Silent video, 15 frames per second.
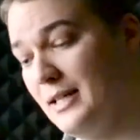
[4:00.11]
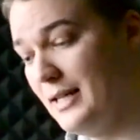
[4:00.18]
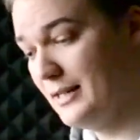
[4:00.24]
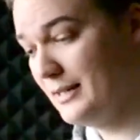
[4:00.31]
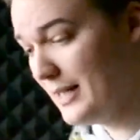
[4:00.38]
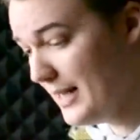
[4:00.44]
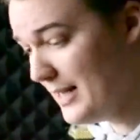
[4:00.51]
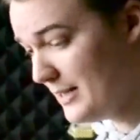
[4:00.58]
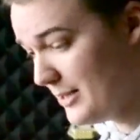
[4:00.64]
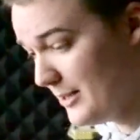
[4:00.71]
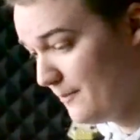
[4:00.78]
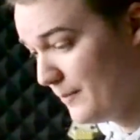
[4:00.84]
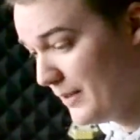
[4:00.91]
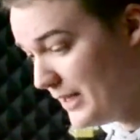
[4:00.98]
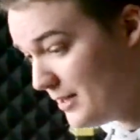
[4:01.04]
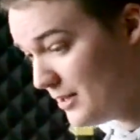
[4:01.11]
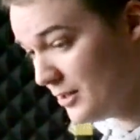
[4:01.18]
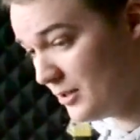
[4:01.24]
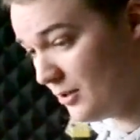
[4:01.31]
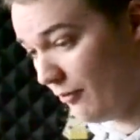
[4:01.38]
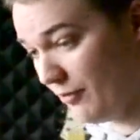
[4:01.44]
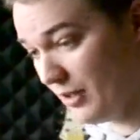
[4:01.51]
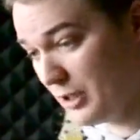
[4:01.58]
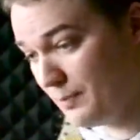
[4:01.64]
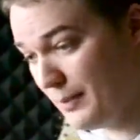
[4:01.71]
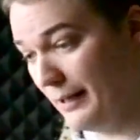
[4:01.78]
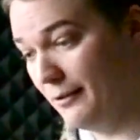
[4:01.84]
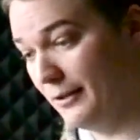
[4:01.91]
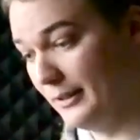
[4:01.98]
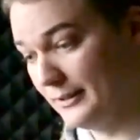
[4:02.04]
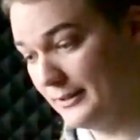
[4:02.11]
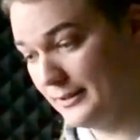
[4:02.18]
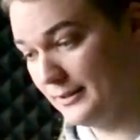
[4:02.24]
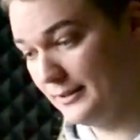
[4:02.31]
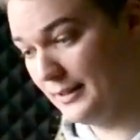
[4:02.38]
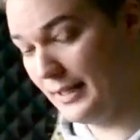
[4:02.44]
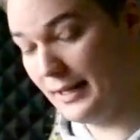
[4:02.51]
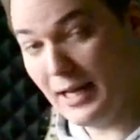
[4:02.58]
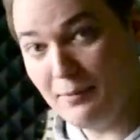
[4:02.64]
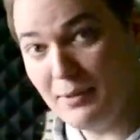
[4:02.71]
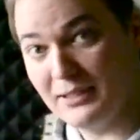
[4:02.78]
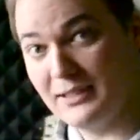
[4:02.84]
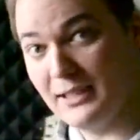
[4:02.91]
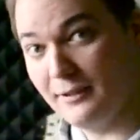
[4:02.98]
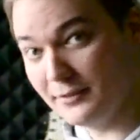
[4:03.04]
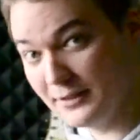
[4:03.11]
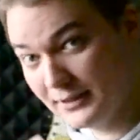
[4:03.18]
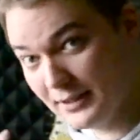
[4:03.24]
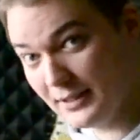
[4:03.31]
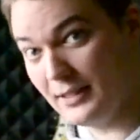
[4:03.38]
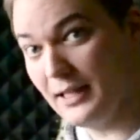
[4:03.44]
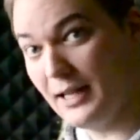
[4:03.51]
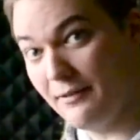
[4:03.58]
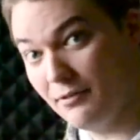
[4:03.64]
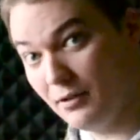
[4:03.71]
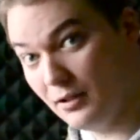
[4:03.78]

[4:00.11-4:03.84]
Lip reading: It takes years of experience, and I myself still have a